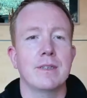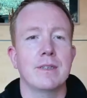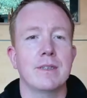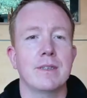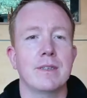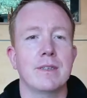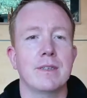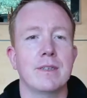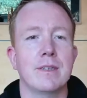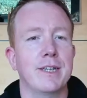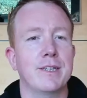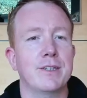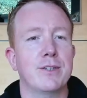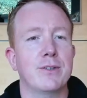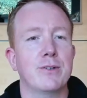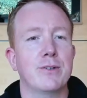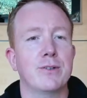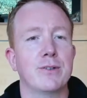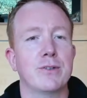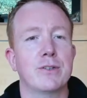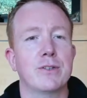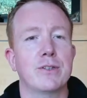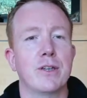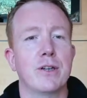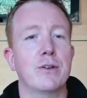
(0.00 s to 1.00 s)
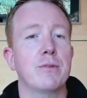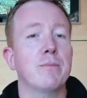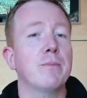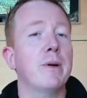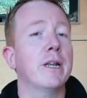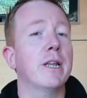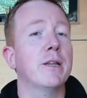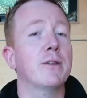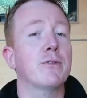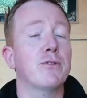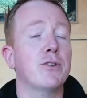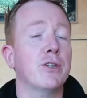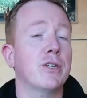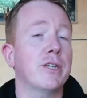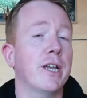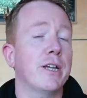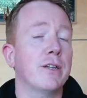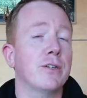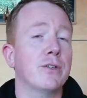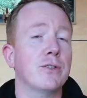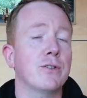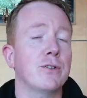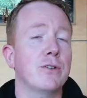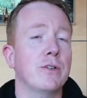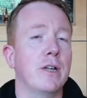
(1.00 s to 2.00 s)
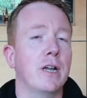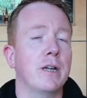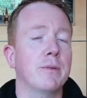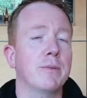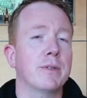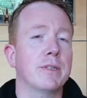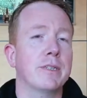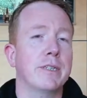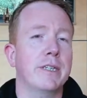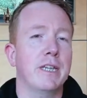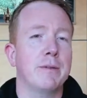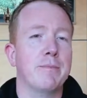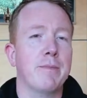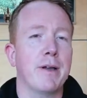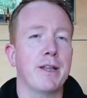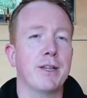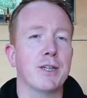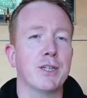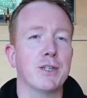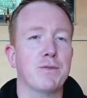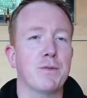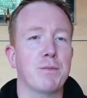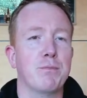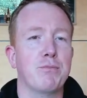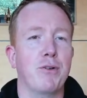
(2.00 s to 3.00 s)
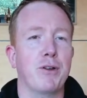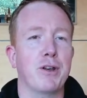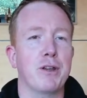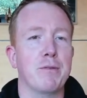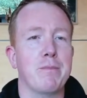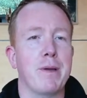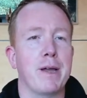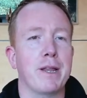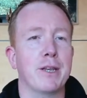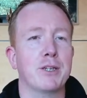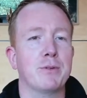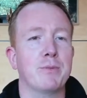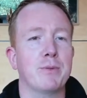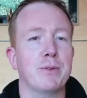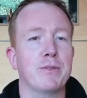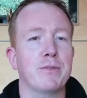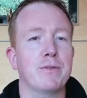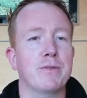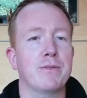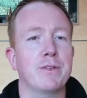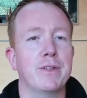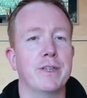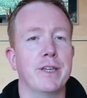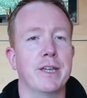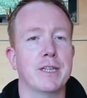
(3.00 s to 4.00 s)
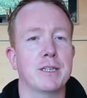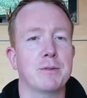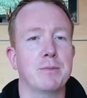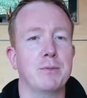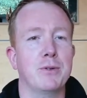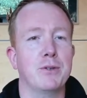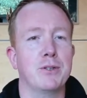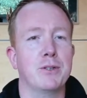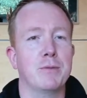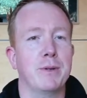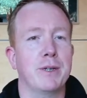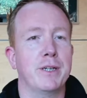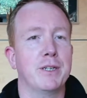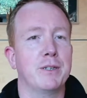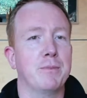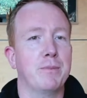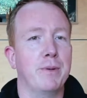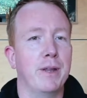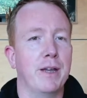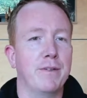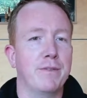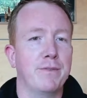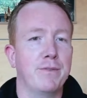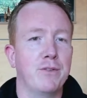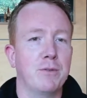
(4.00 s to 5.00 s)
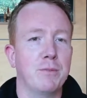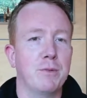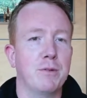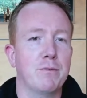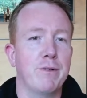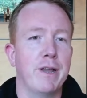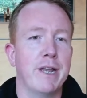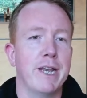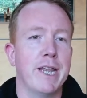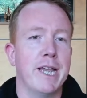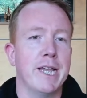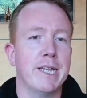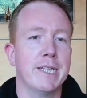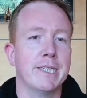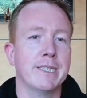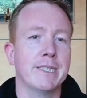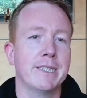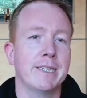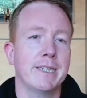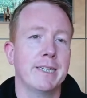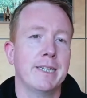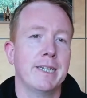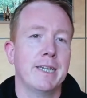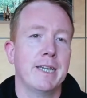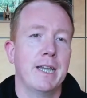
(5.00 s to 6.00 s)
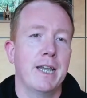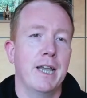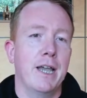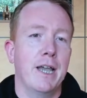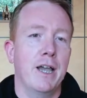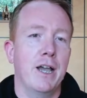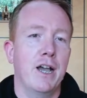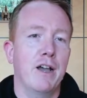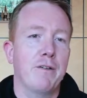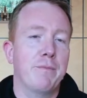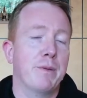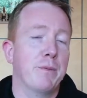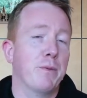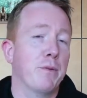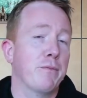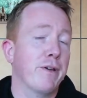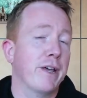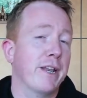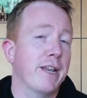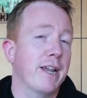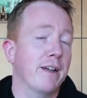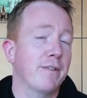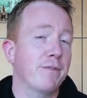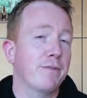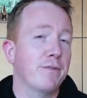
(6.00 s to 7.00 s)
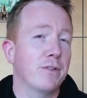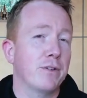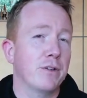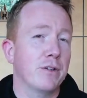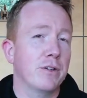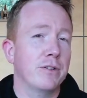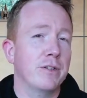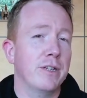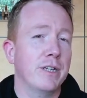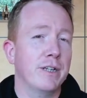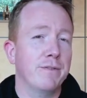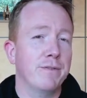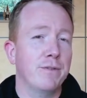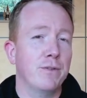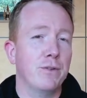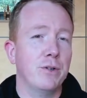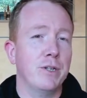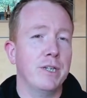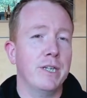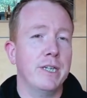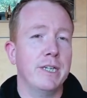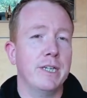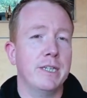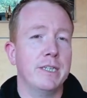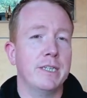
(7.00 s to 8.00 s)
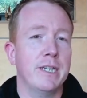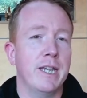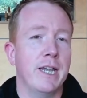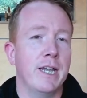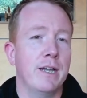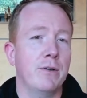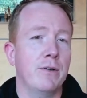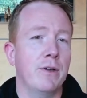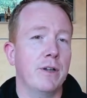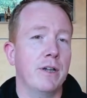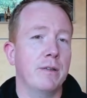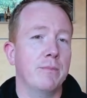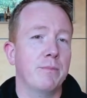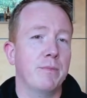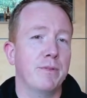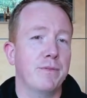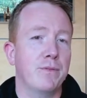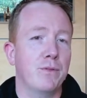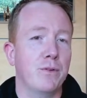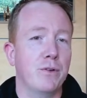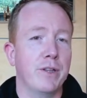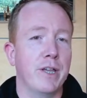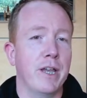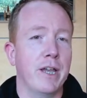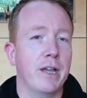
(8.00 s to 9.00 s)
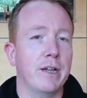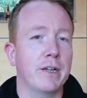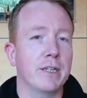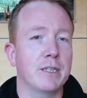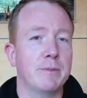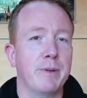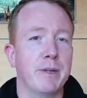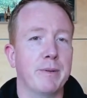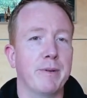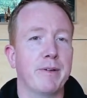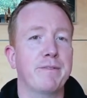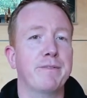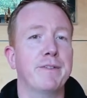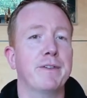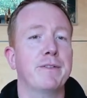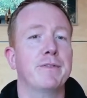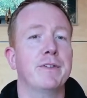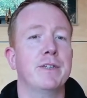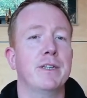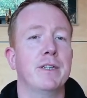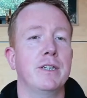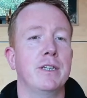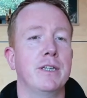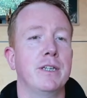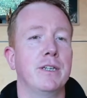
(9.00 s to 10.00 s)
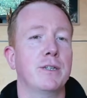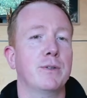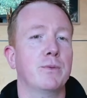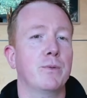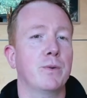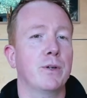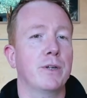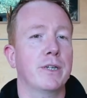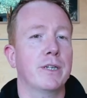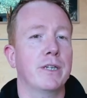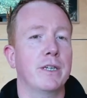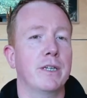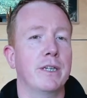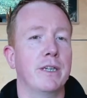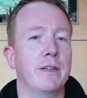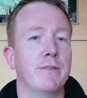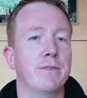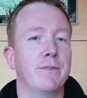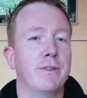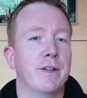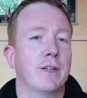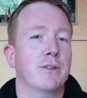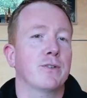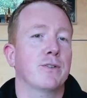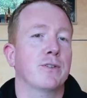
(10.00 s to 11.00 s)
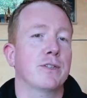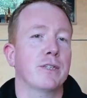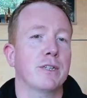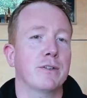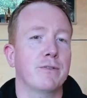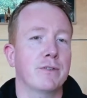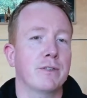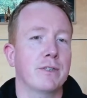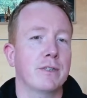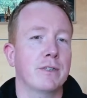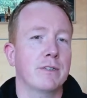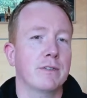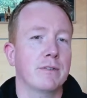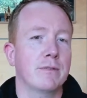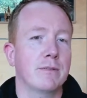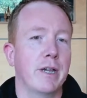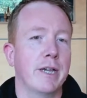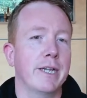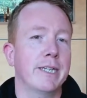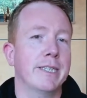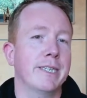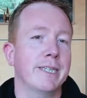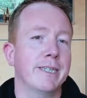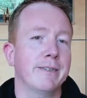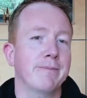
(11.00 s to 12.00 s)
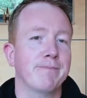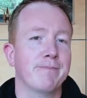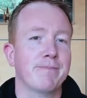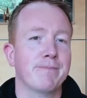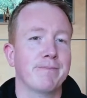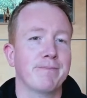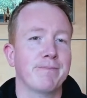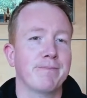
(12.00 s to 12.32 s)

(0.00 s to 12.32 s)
Yeah, thanks, Gordon. So my name is Richard Henshall. I'm the Senior Manager for Product Management for the Ansible Automation platform at Red Hat. I've been with Red Hat for nearly 4 years now, and before that, I spent about 15 years working in financial services IT.